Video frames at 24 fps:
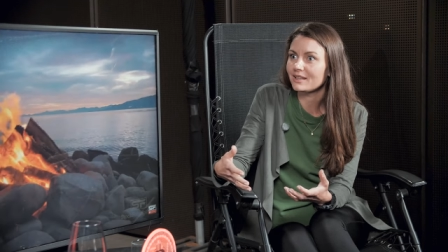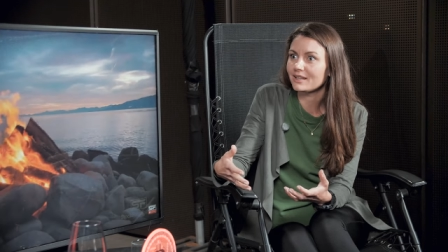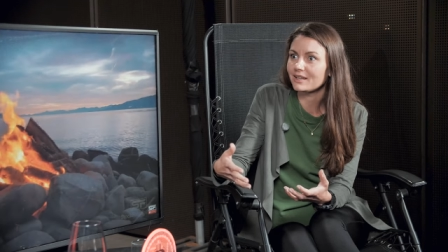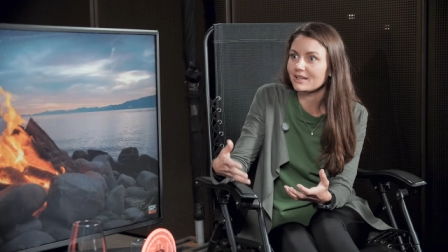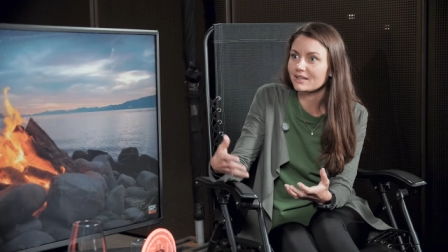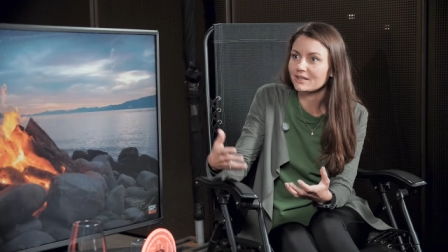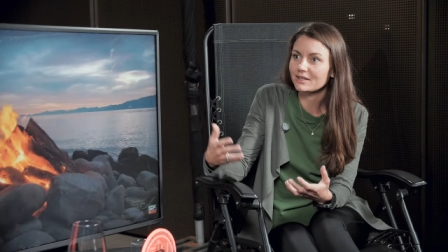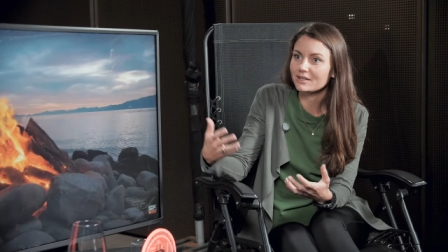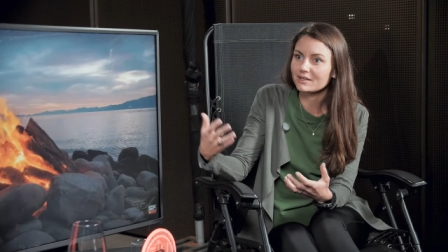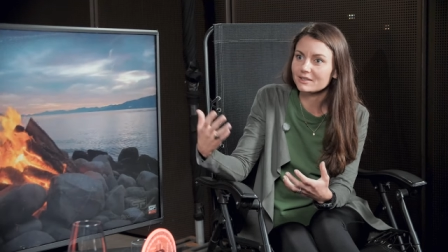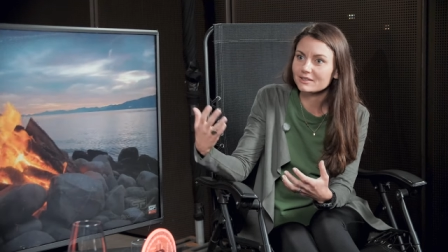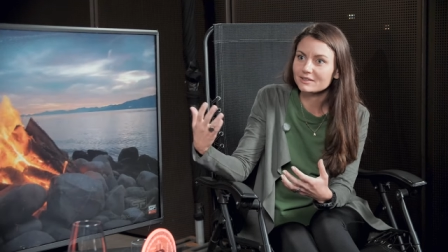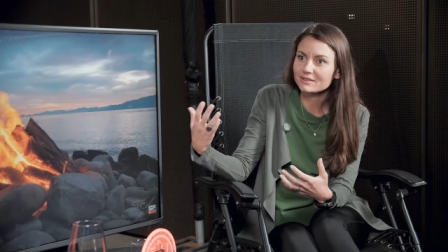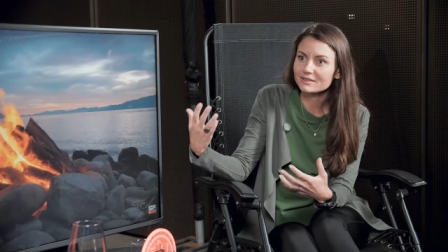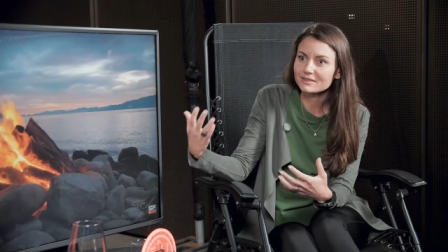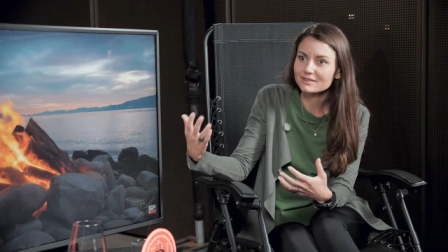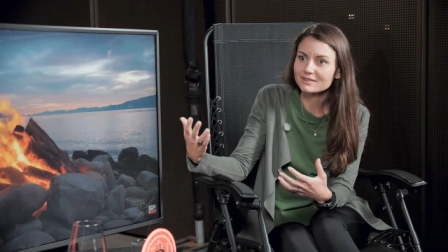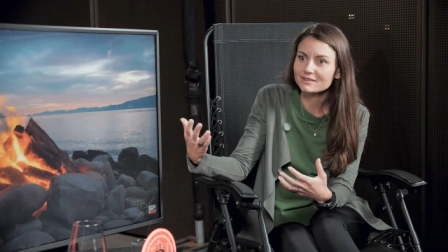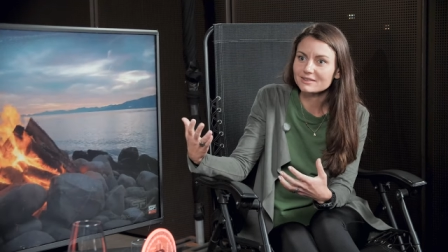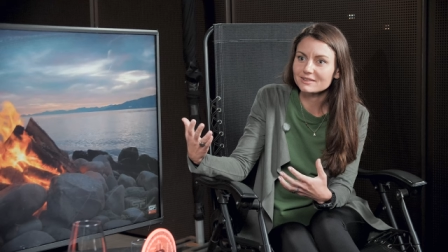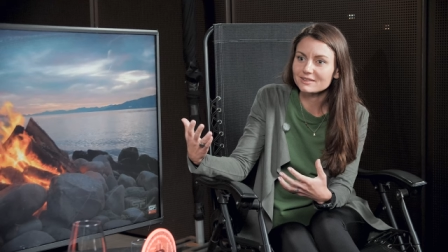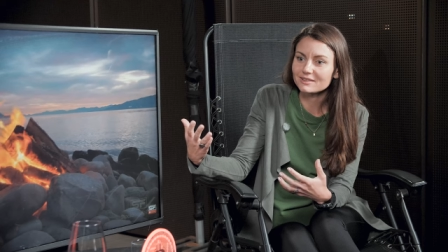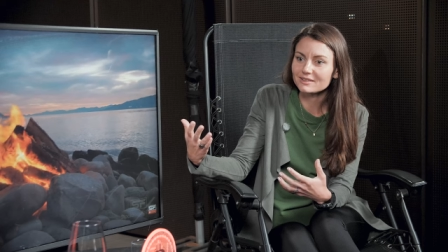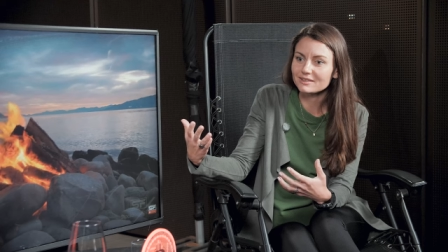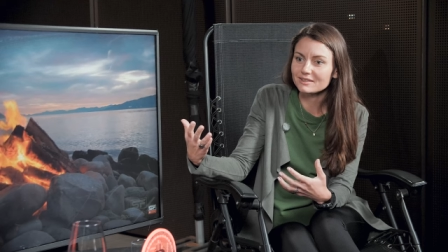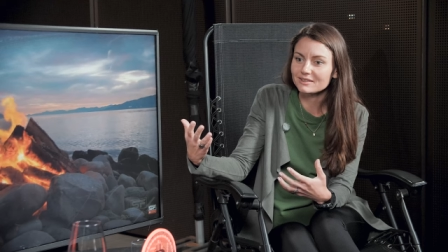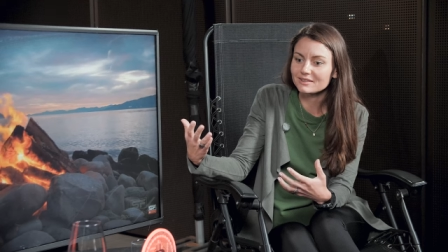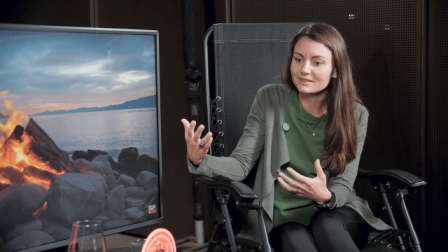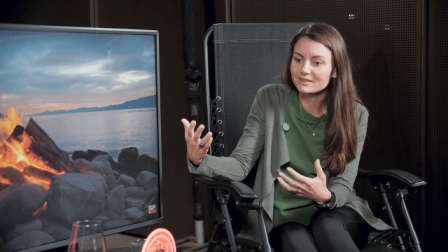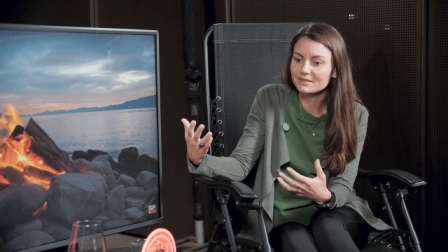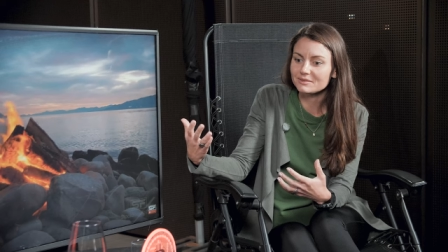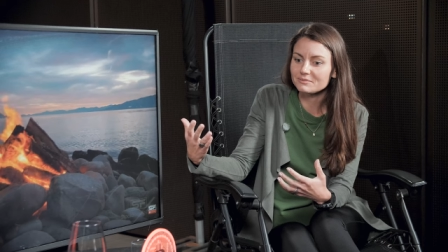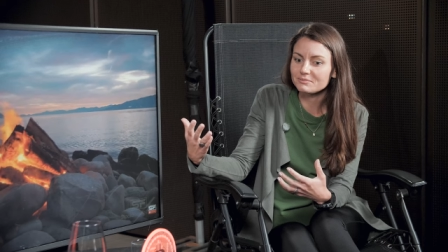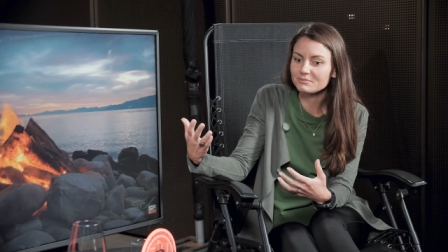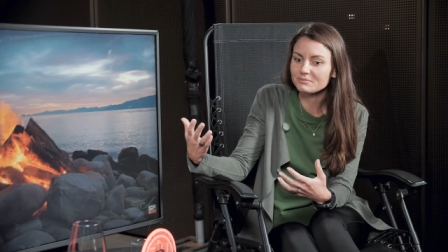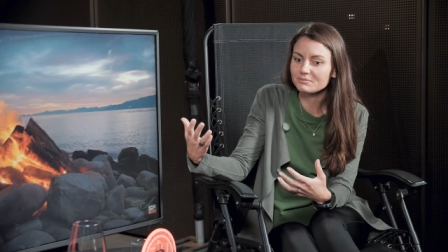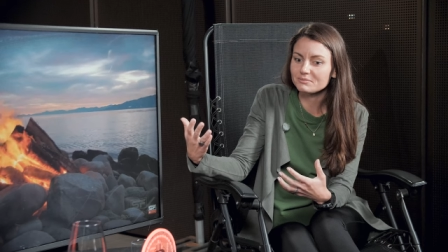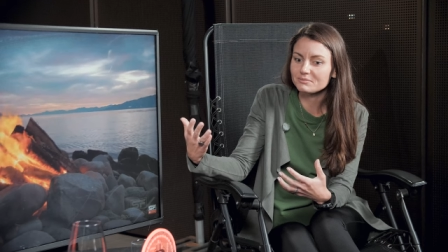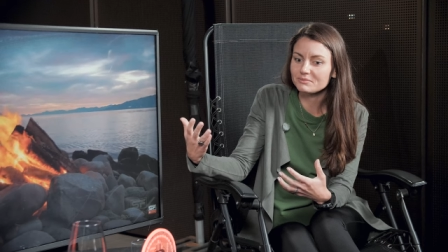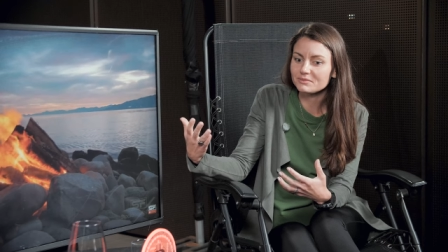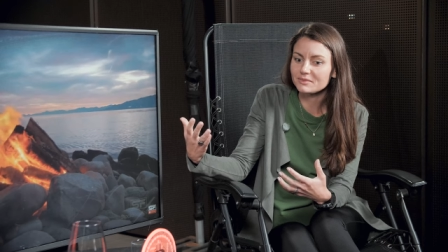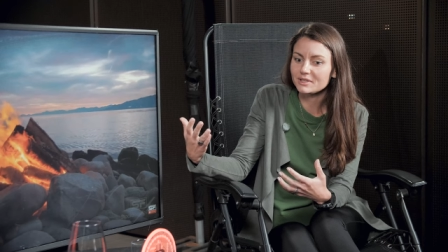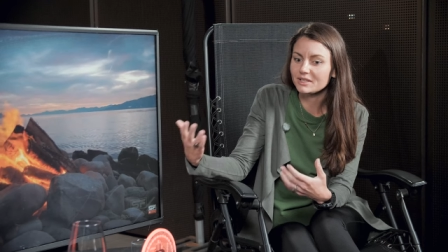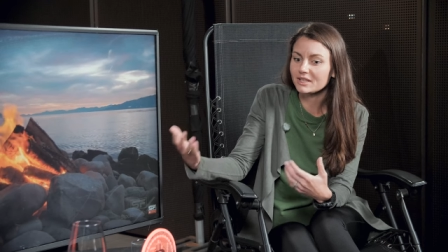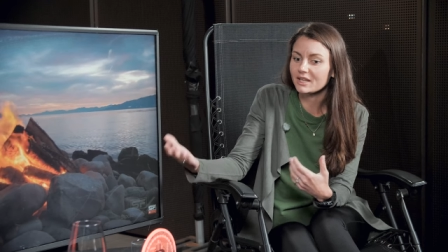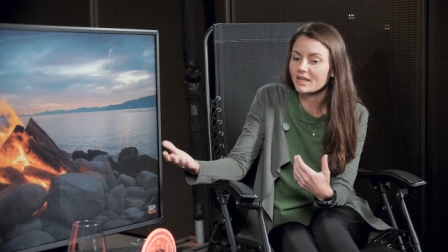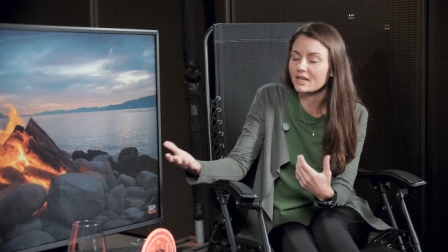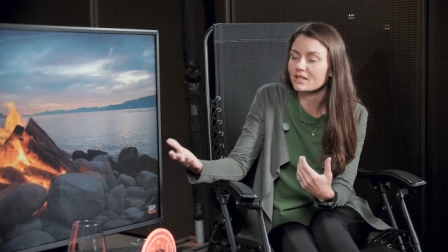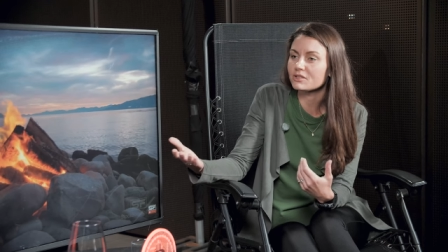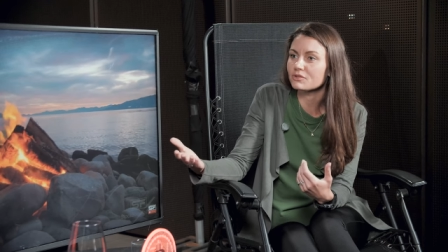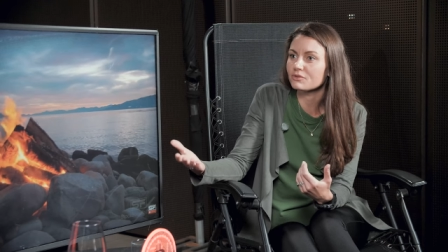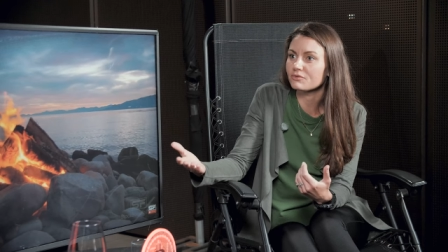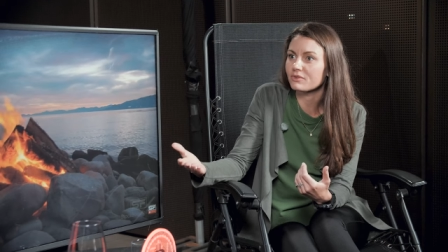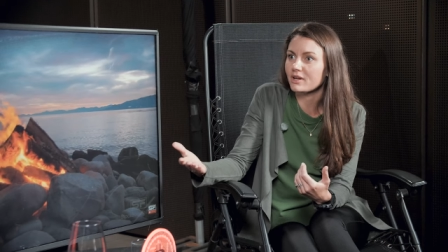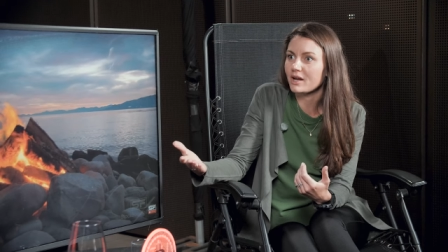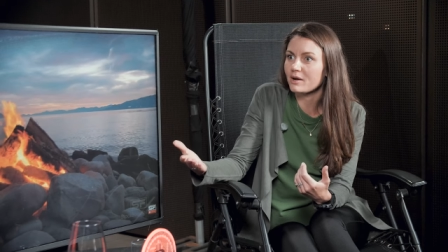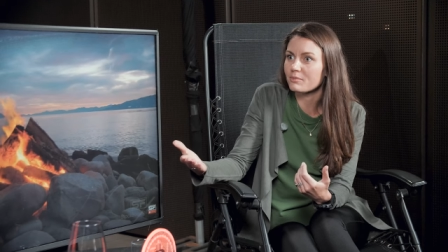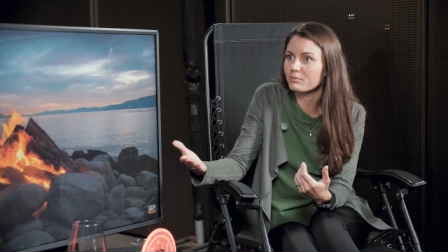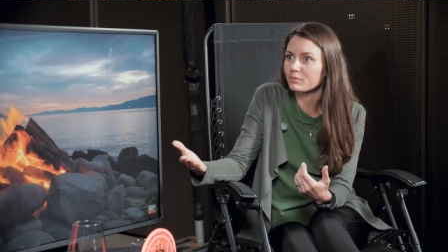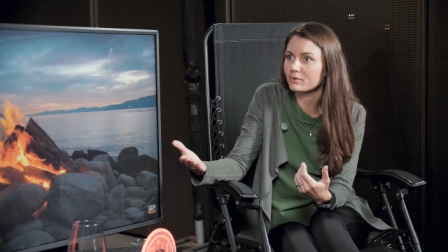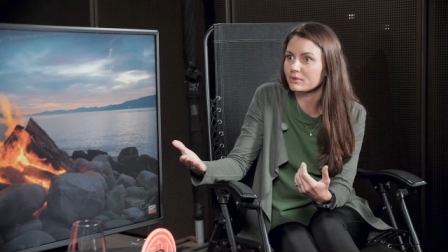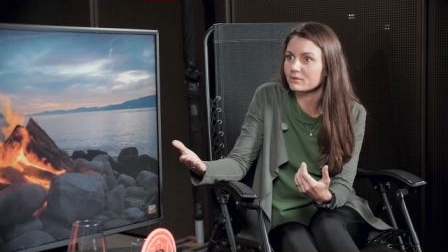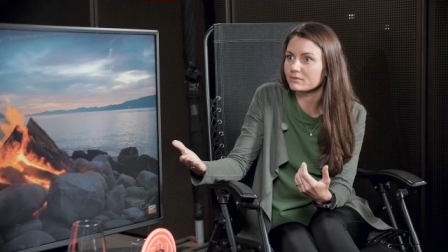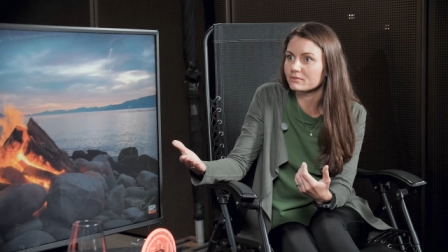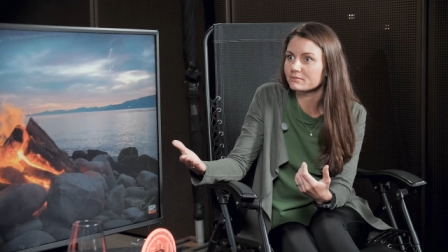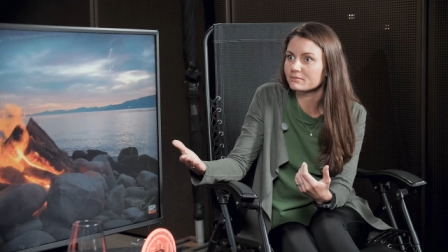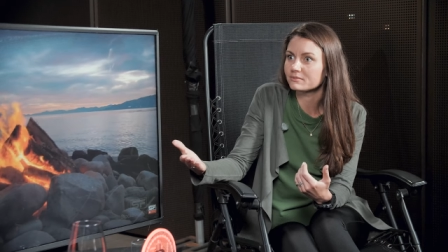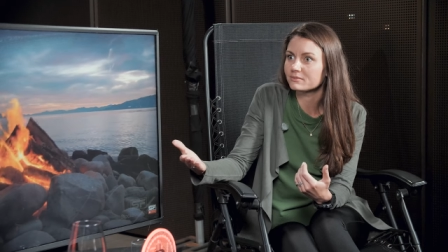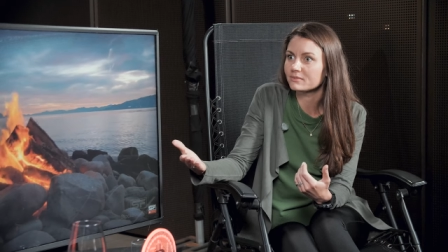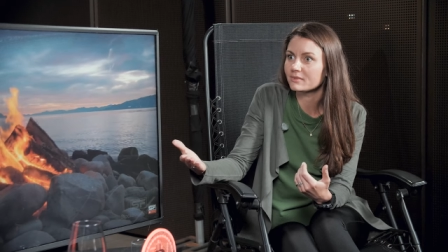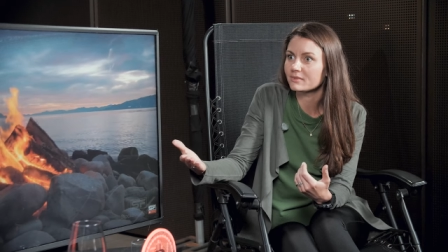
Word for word: like uh, in the case of Apple?